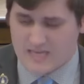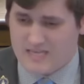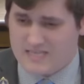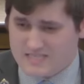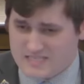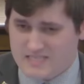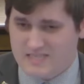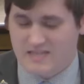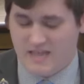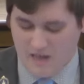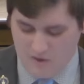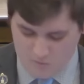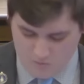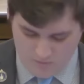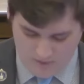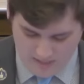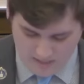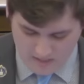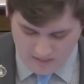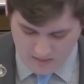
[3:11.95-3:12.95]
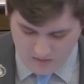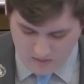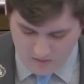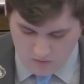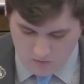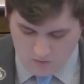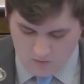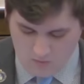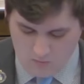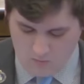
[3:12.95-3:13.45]
Isn't that
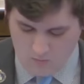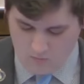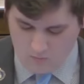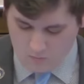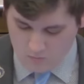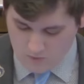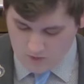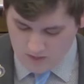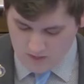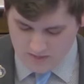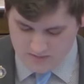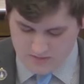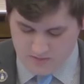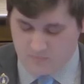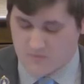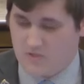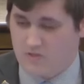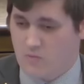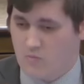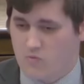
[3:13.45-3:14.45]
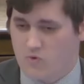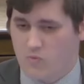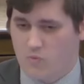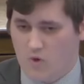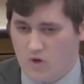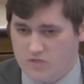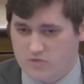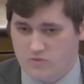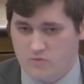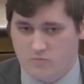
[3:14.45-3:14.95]
ranking something that we
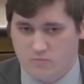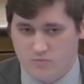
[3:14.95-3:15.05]
want to